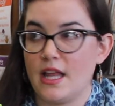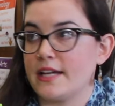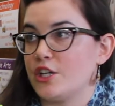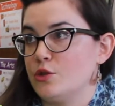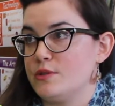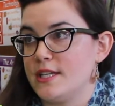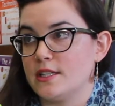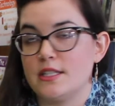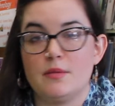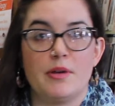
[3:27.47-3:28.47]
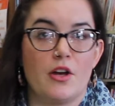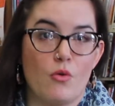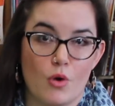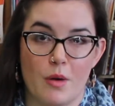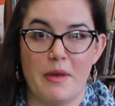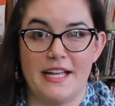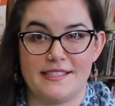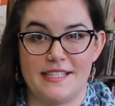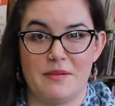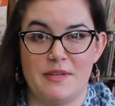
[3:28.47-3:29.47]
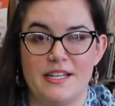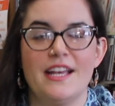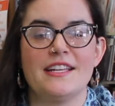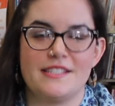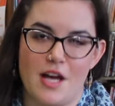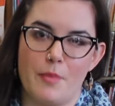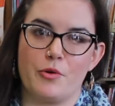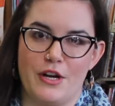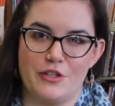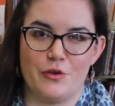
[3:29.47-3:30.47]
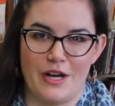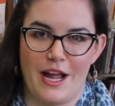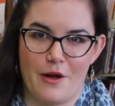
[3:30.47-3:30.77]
like a utility bill or a bank statement, to upgrade your